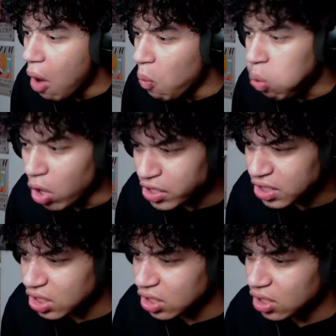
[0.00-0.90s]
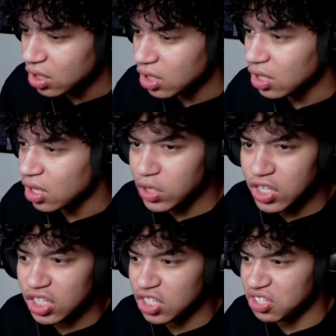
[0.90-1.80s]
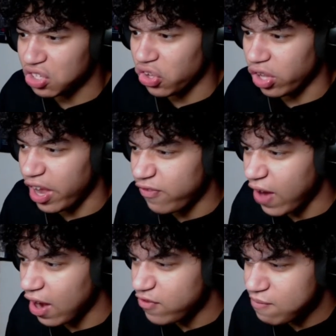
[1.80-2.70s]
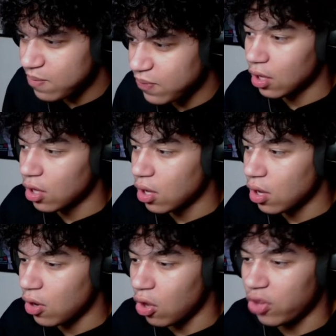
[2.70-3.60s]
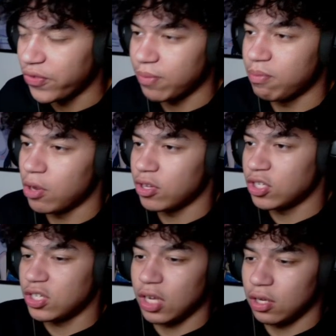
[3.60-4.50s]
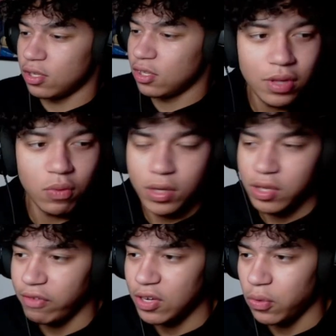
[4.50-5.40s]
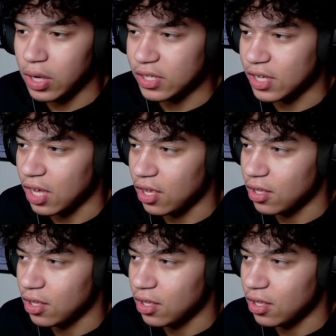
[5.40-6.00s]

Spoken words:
What? What, he just sucked the life out of him? All of them, bro. They're just done. Like, what do you even do against that?